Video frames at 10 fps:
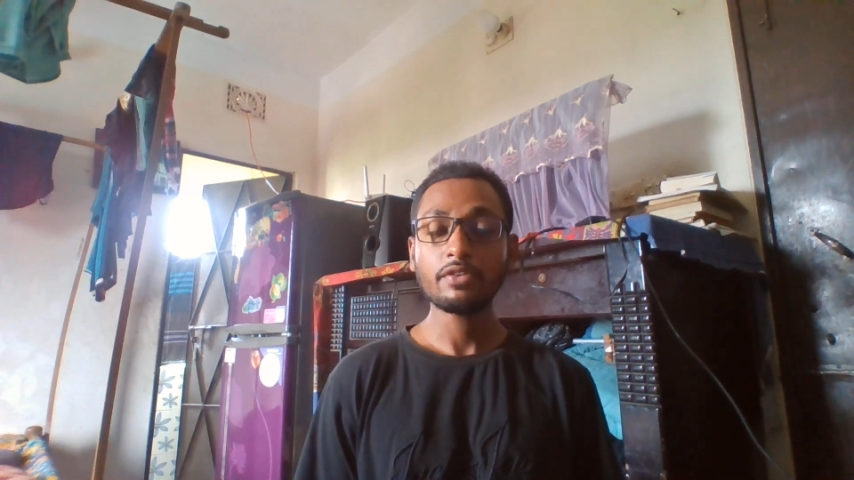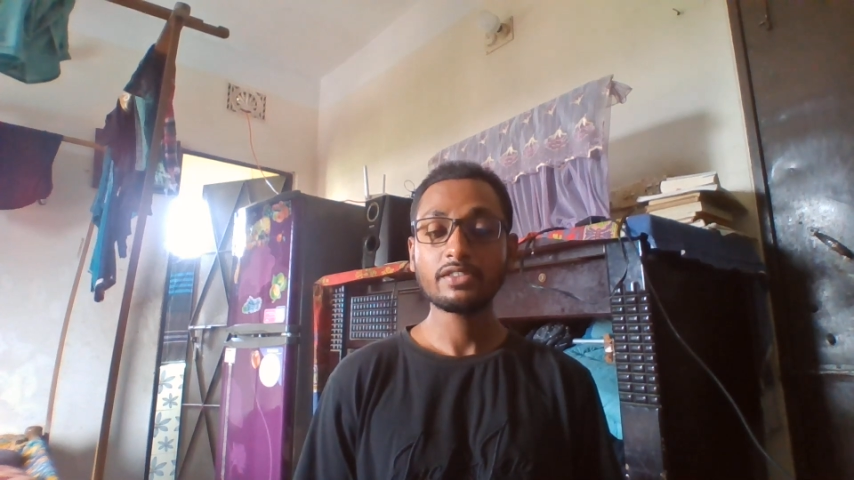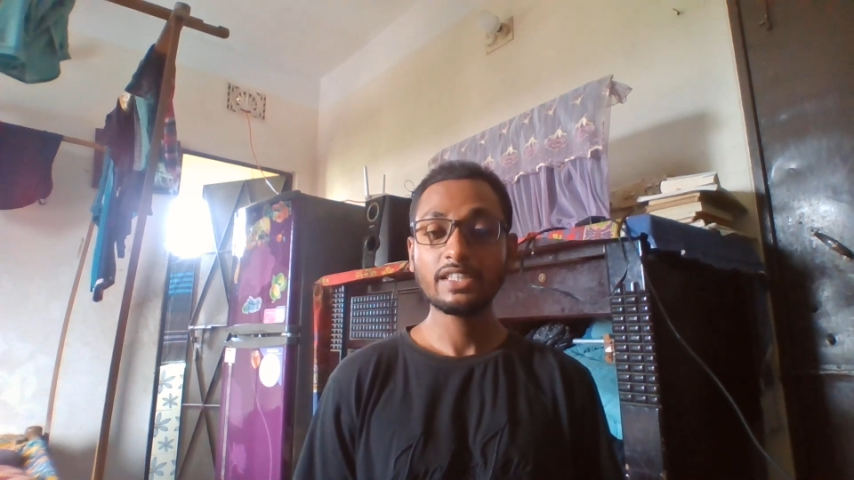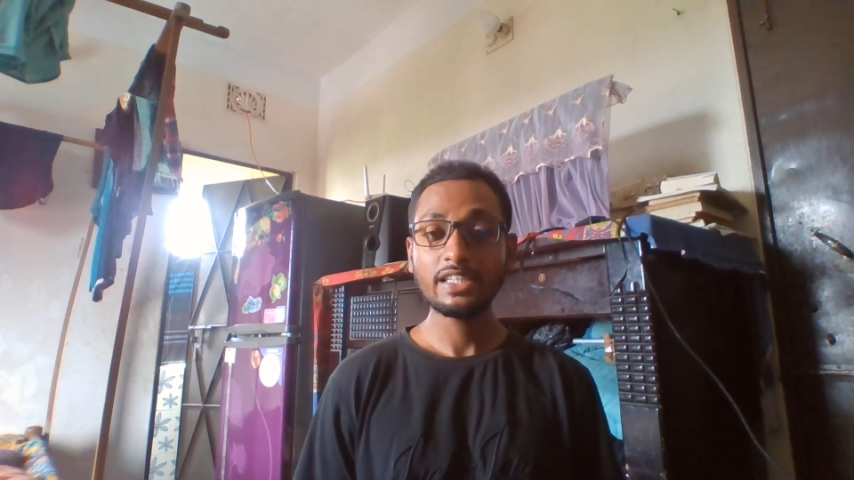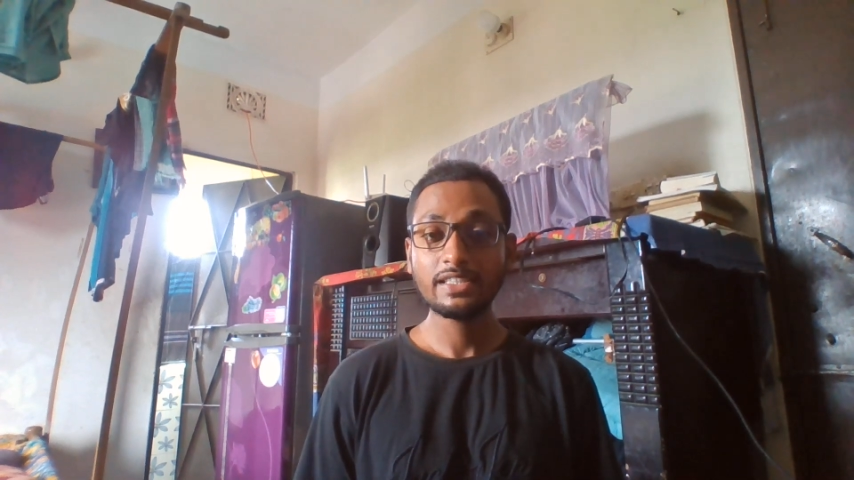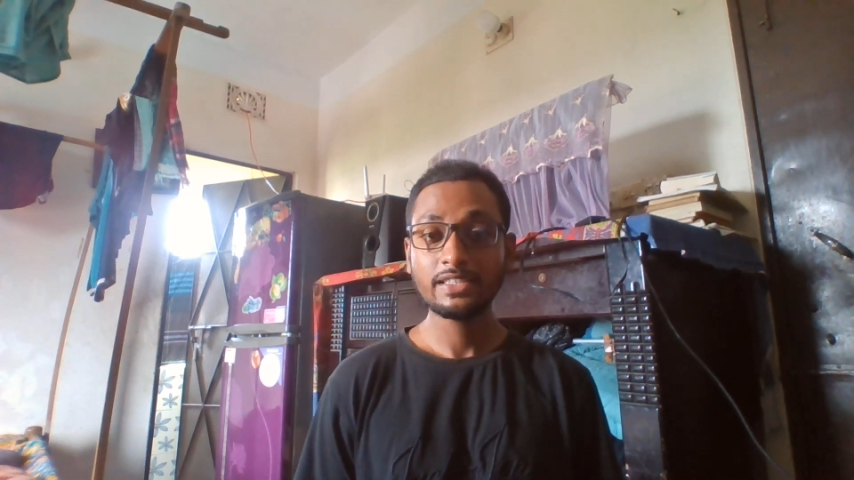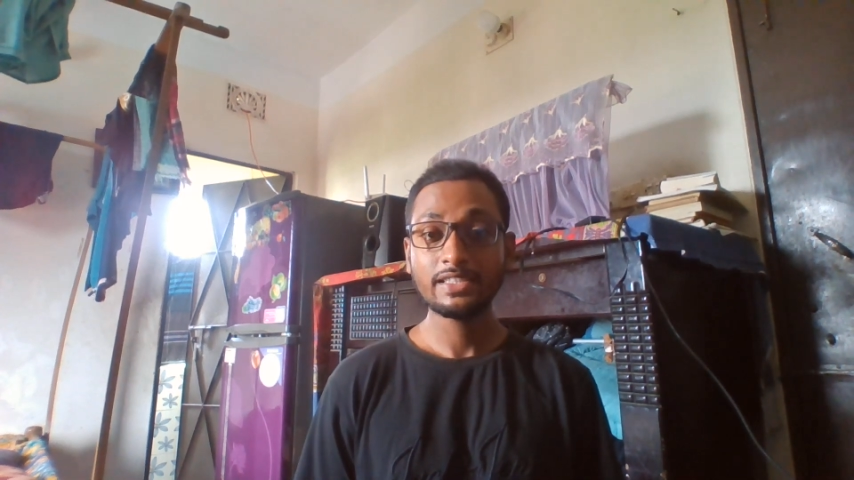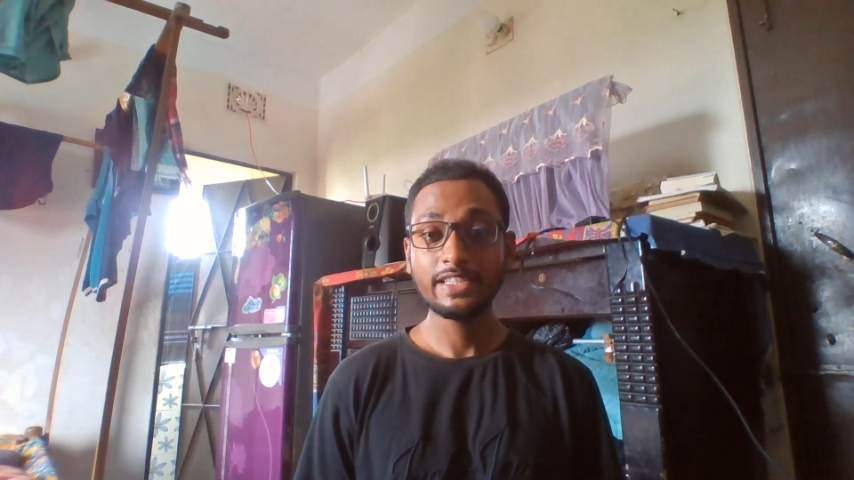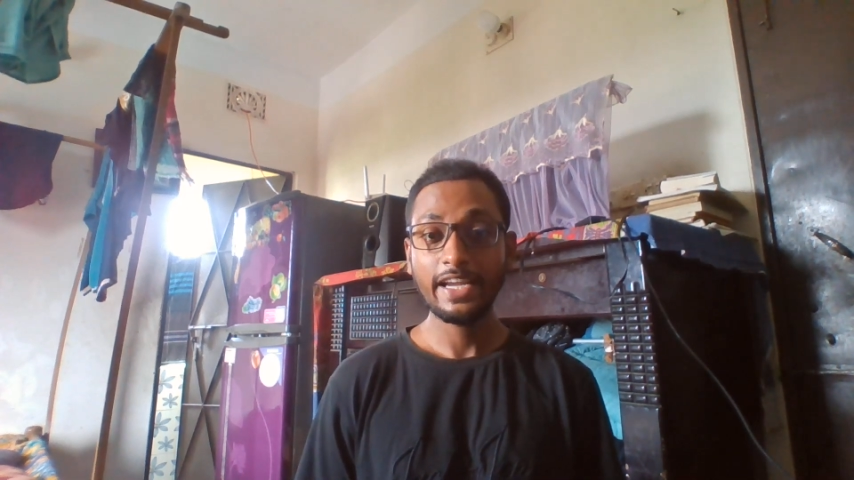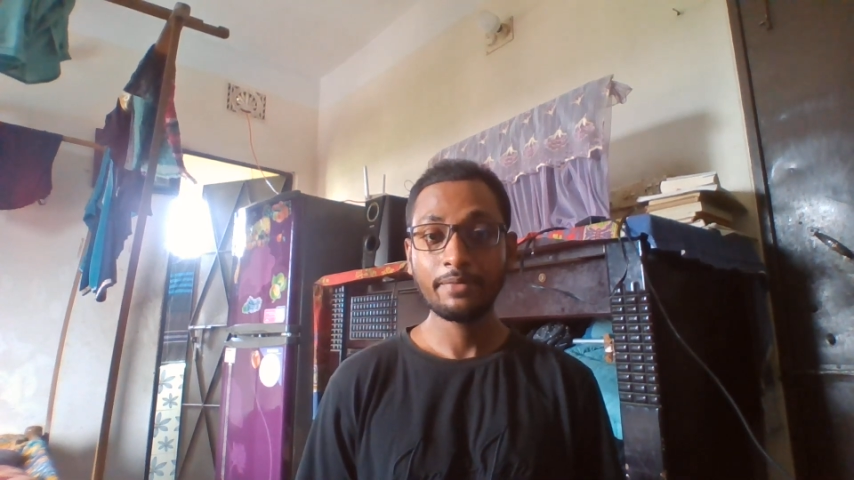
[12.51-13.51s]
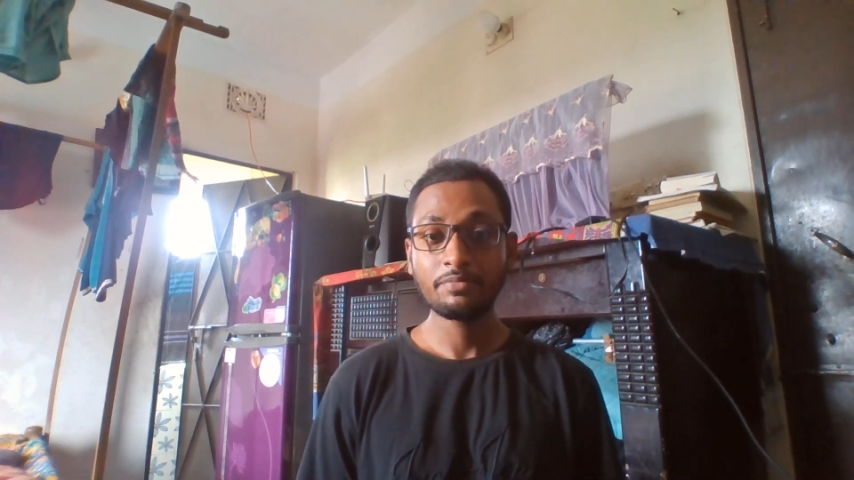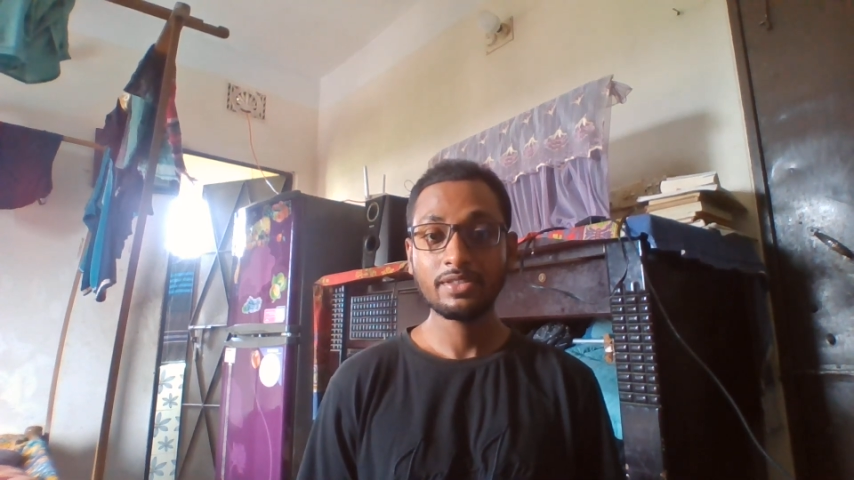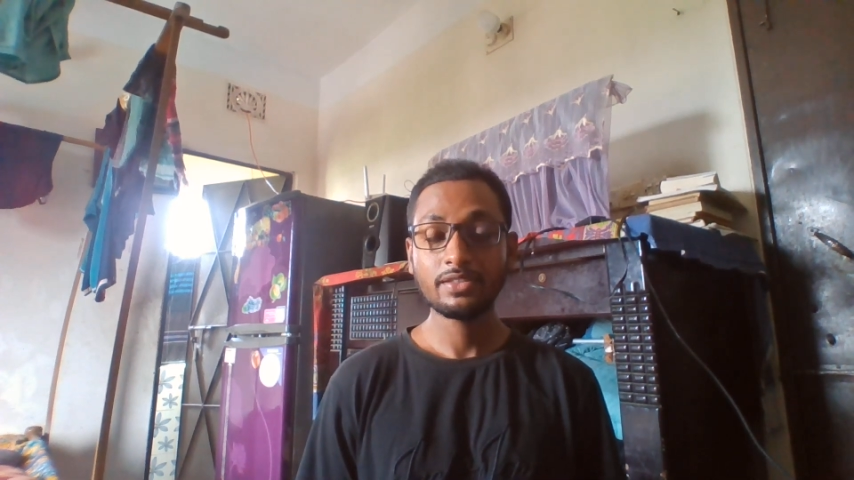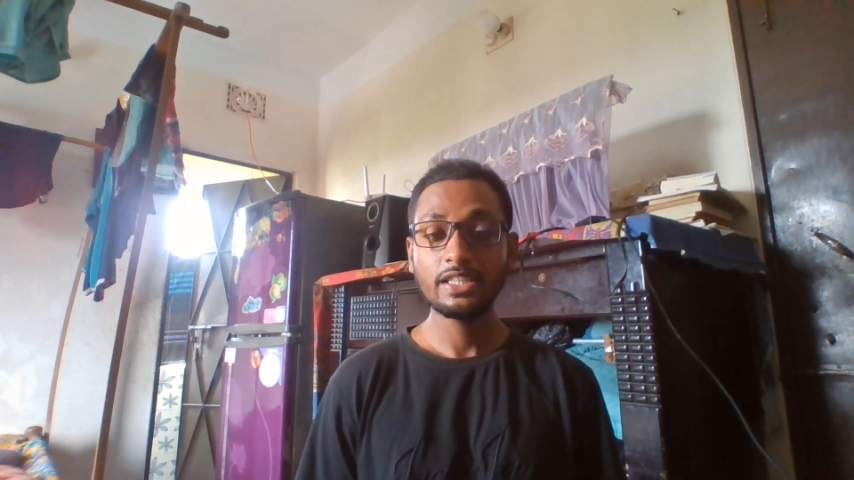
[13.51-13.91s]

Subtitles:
or six steps,